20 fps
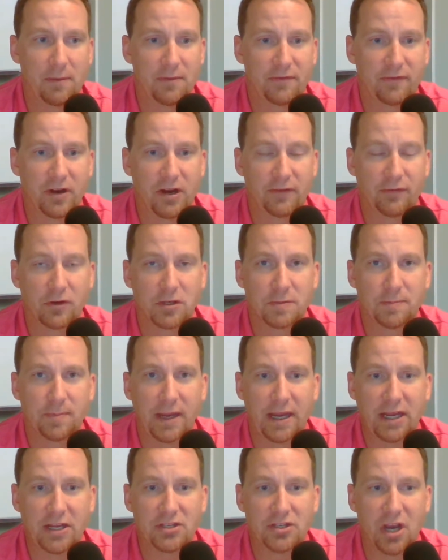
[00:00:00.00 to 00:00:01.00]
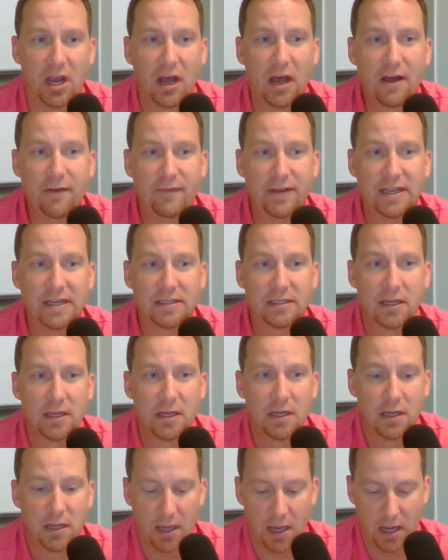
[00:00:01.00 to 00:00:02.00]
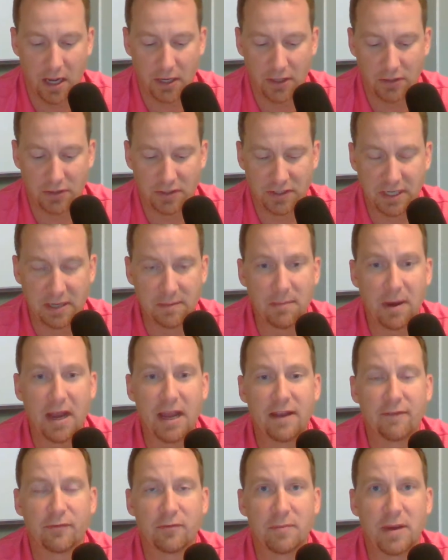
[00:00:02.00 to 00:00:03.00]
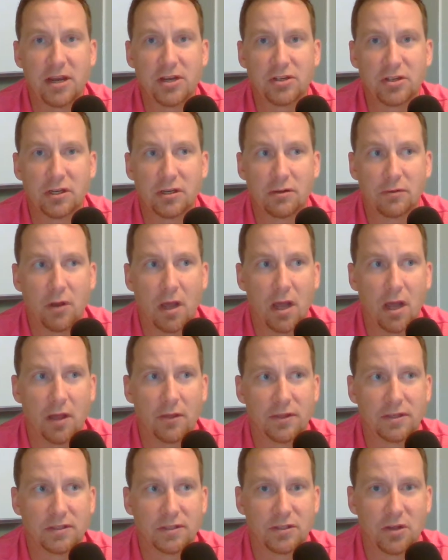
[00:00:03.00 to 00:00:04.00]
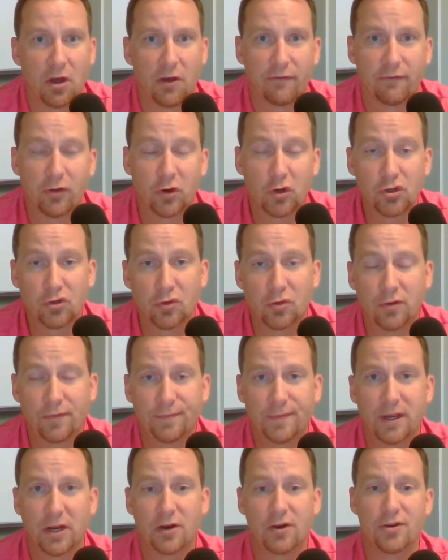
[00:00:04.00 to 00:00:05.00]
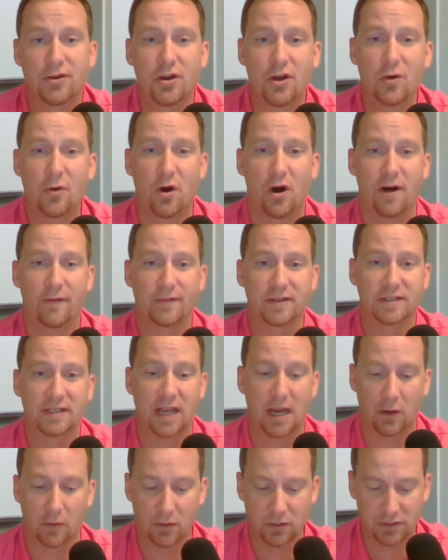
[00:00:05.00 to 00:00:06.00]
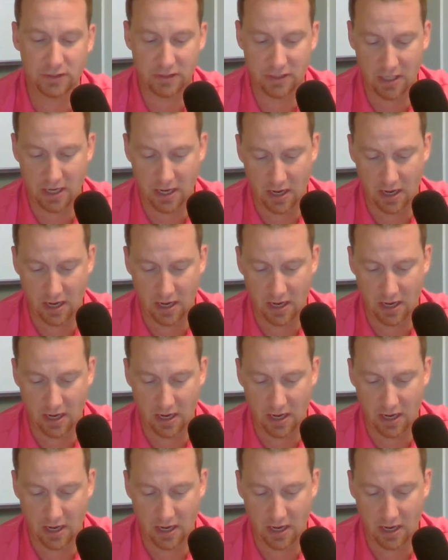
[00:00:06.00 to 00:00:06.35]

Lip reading: Your first page of it, you see my information. This is all virtual. There are no office hours.